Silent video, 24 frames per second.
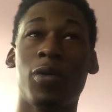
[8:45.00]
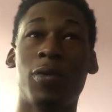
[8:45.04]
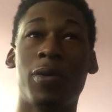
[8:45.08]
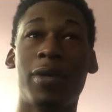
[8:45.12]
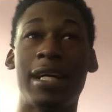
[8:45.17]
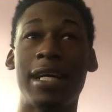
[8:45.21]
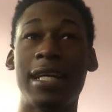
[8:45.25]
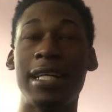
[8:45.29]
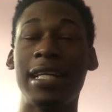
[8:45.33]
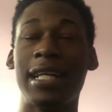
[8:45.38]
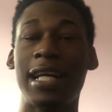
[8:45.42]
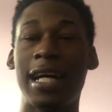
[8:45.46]

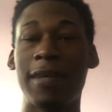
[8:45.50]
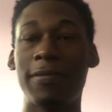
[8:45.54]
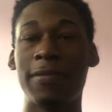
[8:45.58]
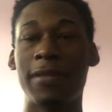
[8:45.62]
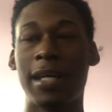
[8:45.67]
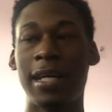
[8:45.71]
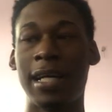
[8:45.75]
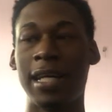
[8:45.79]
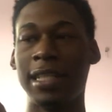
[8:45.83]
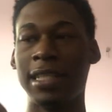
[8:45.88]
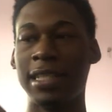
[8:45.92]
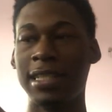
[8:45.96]
what I did
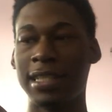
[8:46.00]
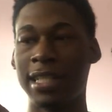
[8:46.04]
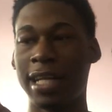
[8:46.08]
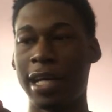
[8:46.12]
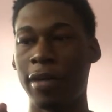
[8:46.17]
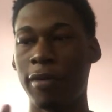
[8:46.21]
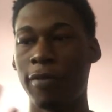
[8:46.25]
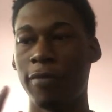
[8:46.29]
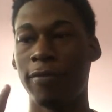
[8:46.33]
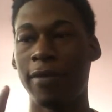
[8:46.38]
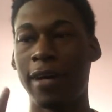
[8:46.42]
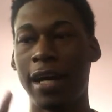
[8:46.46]
after that is I
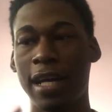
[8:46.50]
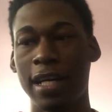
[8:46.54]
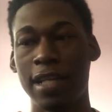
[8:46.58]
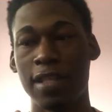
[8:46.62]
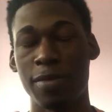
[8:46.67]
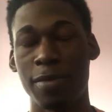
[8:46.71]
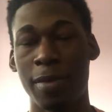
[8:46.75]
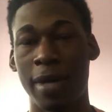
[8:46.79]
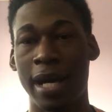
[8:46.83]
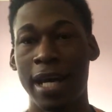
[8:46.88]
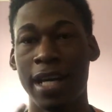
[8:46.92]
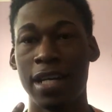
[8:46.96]

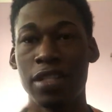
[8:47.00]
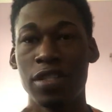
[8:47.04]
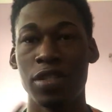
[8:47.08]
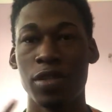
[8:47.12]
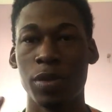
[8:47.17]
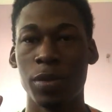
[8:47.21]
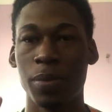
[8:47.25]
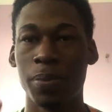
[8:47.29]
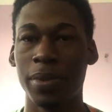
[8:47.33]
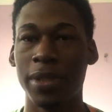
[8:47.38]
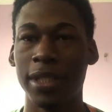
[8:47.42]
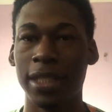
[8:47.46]
revised my
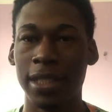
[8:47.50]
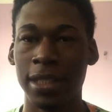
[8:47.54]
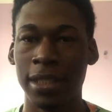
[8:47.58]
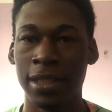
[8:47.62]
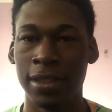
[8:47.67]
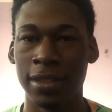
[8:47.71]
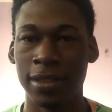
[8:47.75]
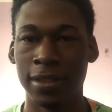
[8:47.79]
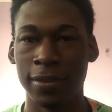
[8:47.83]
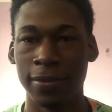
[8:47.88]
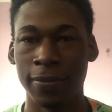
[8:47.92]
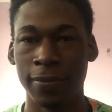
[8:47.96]
SOP. You
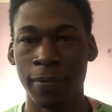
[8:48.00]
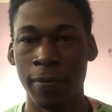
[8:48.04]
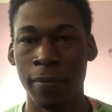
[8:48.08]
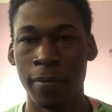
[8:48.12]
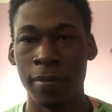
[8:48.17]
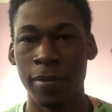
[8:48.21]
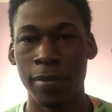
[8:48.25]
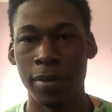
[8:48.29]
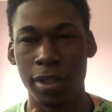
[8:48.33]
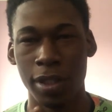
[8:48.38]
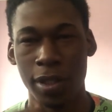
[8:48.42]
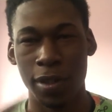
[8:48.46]

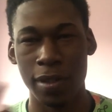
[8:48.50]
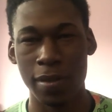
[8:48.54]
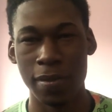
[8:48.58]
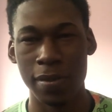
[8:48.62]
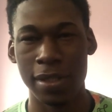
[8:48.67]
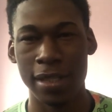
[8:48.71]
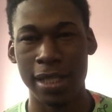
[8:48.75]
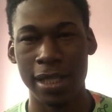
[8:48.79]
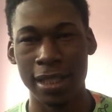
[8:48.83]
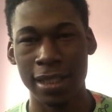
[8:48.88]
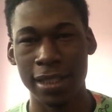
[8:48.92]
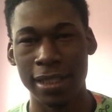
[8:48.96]
know what I'm
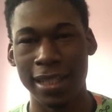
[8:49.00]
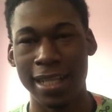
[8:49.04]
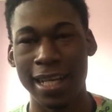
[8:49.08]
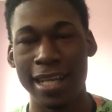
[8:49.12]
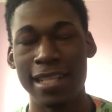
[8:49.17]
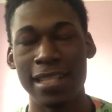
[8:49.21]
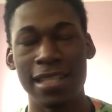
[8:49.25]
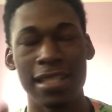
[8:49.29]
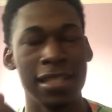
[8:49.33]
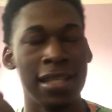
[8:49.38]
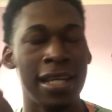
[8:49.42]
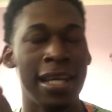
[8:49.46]
saying?
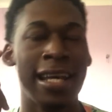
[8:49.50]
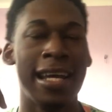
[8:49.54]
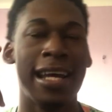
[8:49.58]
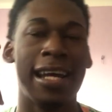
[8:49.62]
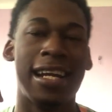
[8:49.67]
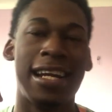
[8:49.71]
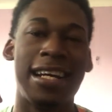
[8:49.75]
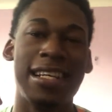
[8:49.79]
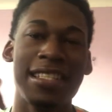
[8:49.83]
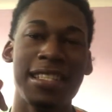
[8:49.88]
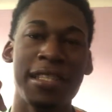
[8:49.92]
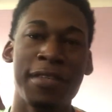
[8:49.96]
That's
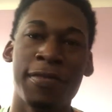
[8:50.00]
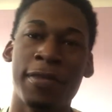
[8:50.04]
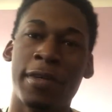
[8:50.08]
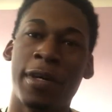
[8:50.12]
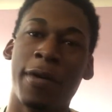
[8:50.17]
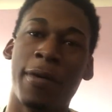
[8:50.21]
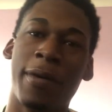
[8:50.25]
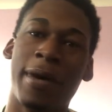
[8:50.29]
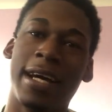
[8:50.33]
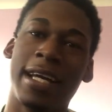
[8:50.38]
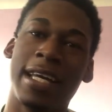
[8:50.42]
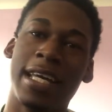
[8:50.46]
even
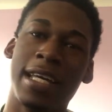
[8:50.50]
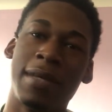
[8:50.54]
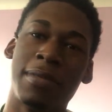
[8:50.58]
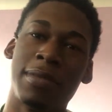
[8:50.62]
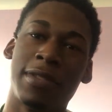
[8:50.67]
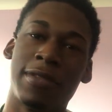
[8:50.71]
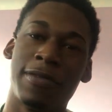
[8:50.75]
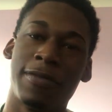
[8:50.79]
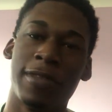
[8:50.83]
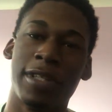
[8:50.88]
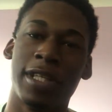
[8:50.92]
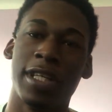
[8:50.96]
how I
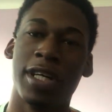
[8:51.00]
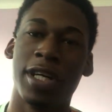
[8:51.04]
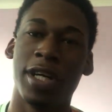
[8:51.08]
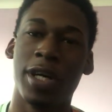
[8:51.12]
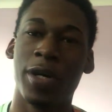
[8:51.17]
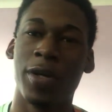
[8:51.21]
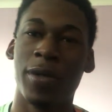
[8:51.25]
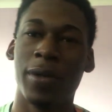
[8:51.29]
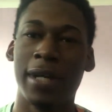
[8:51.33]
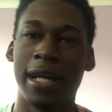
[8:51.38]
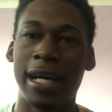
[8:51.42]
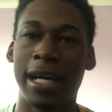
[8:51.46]
came to
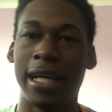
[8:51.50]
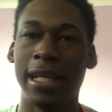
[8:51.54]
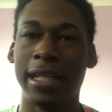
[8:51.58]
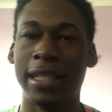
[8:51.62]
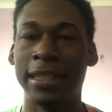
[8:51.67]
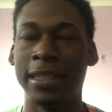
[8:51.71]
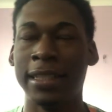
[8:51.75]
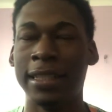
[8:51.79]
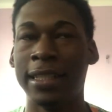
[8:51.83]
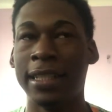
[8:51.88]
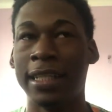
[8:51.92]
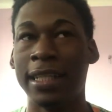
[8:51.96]
figure out
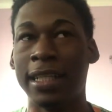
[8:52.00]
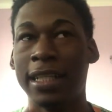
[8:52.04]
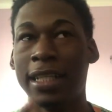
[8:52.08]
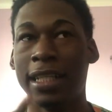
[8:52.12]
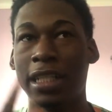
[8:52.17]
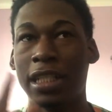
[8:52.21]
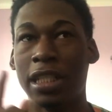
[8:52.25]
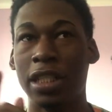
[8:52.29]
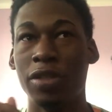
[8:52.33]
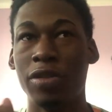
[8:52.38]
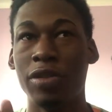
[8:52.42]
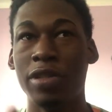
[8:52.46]
that
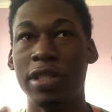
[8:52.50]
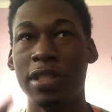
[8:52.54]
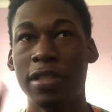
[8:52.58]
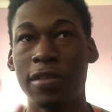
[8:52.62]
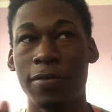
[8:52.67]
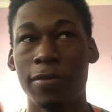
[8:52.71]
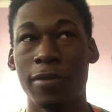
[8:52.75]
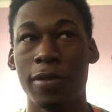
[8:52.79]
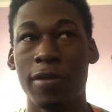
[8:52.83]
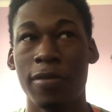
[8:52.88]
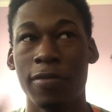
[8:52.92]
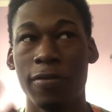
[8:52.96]
the
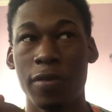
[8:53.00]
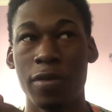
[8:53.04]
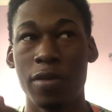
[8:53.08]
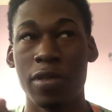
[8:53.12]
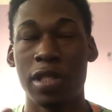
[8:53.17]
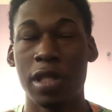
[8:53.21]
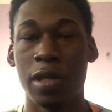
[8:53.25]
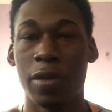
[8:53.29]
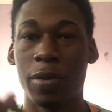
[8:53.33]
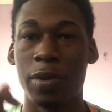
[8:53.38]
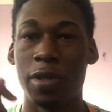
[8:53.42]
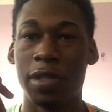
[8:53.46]
reason for
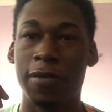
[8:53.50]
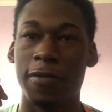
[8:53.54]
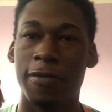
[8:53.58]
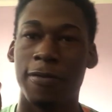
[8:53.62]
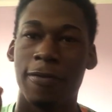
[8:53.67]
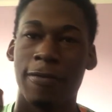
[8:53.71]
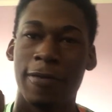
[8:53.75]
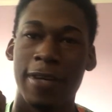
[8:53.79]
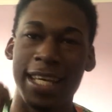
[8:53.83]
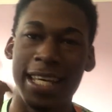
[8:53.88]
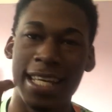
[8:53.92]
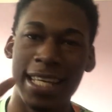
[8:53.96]
refusal was
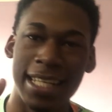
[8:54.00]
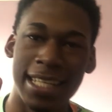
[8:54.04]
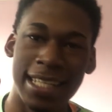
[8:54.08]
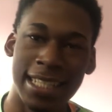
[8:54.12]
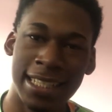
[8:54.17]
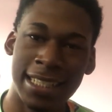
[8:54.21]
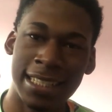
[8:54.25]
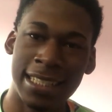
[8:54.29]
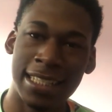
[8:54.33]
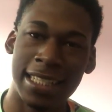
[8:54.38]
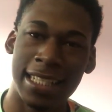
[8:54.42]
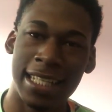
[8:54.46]

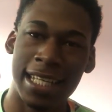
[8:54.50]
vague,